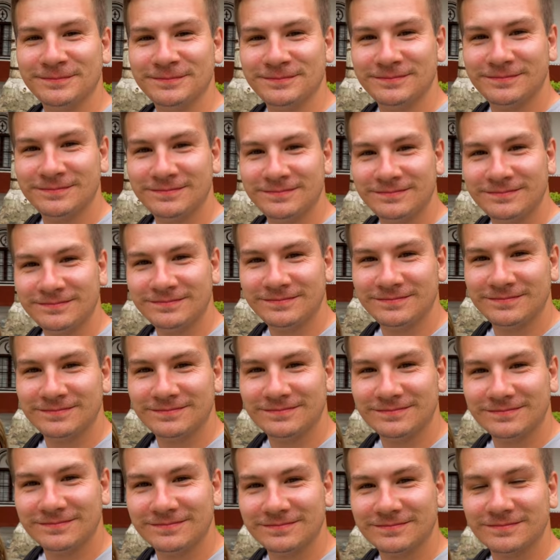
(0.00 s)

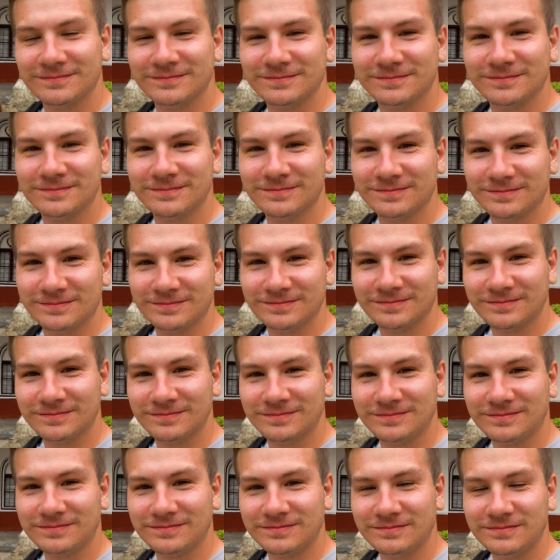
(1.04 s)

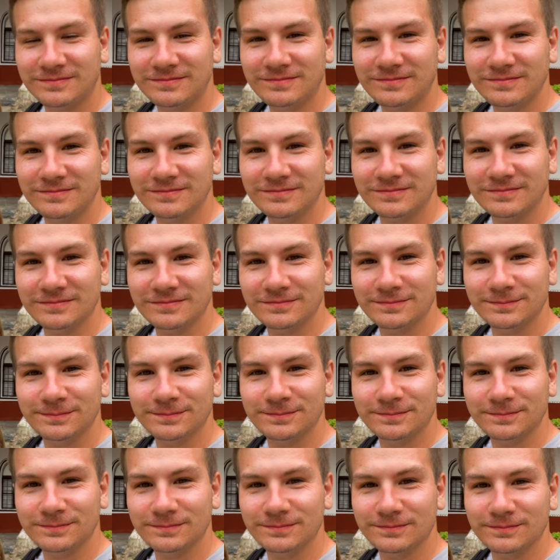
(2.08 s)

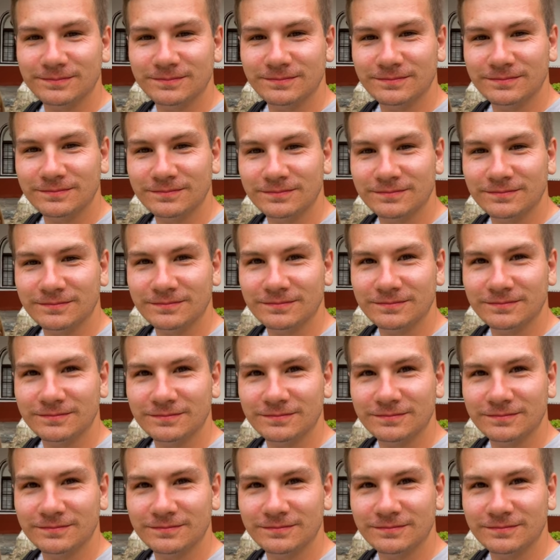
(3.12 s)
This person isn't speaking.